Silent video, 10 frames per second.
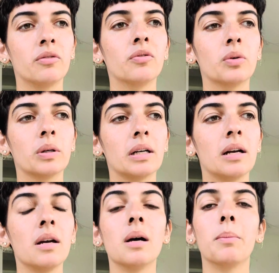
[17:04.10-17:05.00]
for
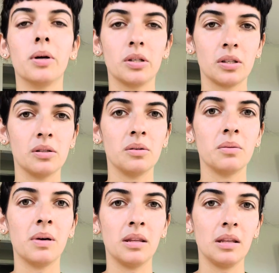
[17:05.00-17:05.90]
personal
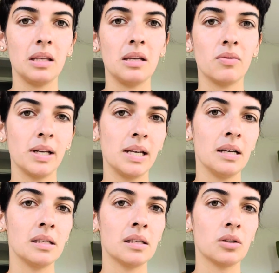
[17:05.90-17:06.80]
monthly
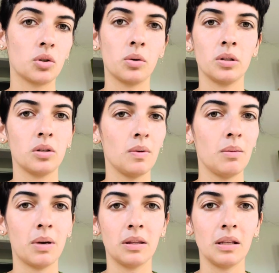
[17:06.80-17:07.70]
readings, short and sweet
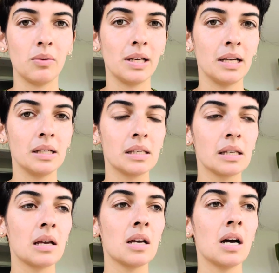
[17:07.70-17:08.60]
monthly readings.
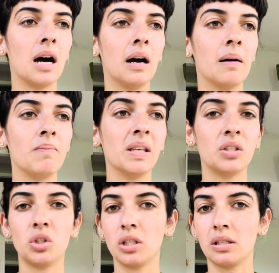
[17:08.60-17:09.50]
It's
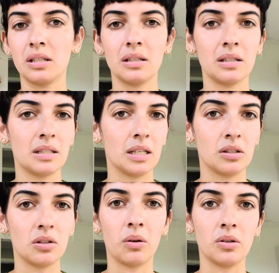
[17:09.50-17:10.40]
just
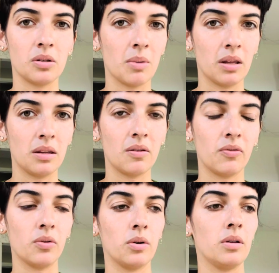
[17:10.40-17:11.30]
$6 a month
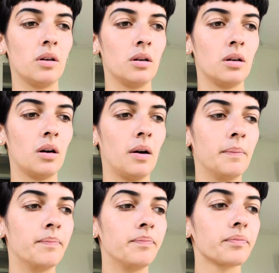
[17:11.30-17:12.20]
for the
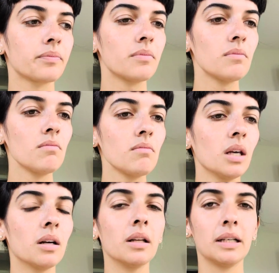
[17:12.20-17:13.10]

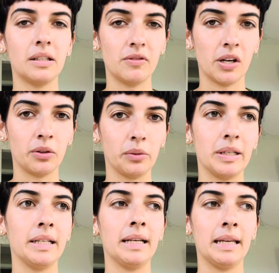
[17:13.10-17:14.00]
collective general
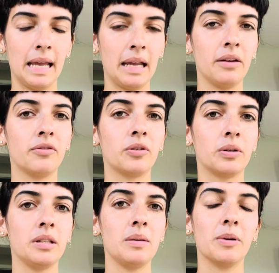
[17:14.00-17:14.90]
reading and $8 for
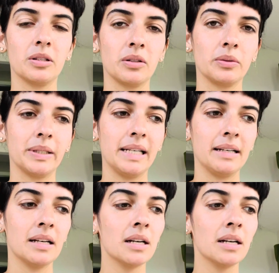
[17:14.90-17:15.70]
the personal reading.